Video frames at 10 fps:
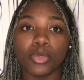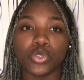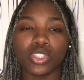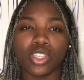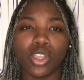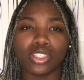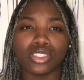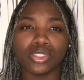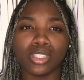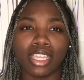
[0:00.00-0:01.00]
It's really hard
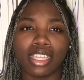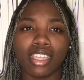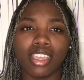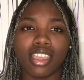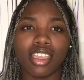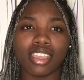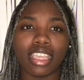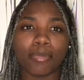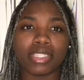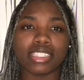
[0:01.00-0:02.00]
to do like
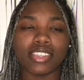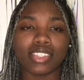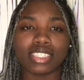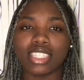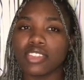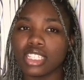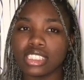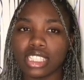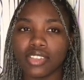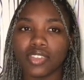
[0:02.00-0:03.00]
campus
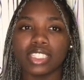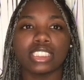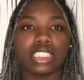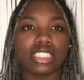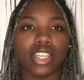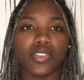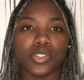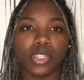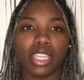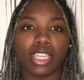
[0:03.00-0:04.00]
activities and events and stuff,
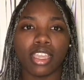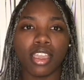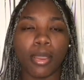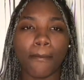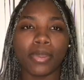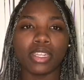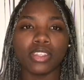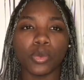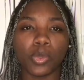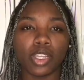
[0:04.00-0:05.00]
so like
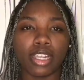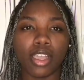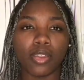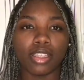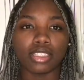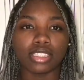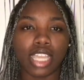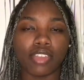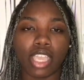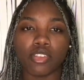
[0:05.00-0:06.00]
putting the word out and just
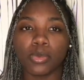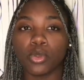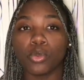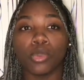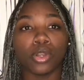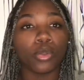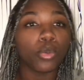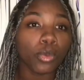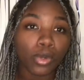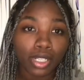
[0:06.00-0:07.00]
having everyone on one
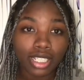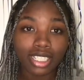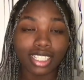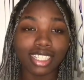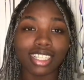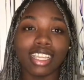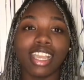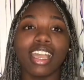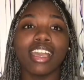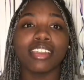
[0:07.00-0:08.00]
accord
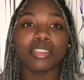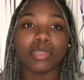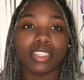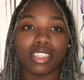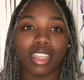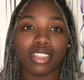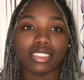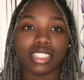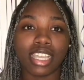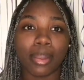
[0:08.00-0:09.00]
at a community
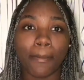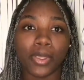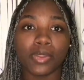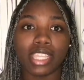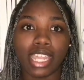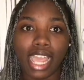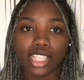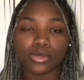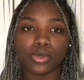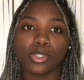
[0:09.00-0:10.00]
college to kind of build that
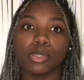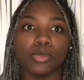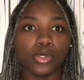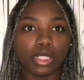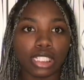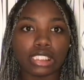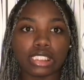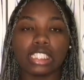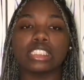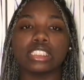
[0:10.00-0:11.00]
actual community
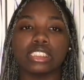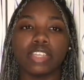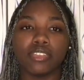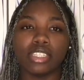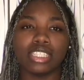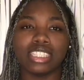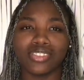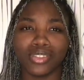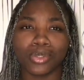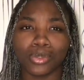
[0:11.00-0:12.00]
sense is definitely
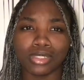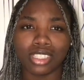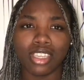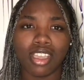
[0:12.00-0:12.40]
difficult.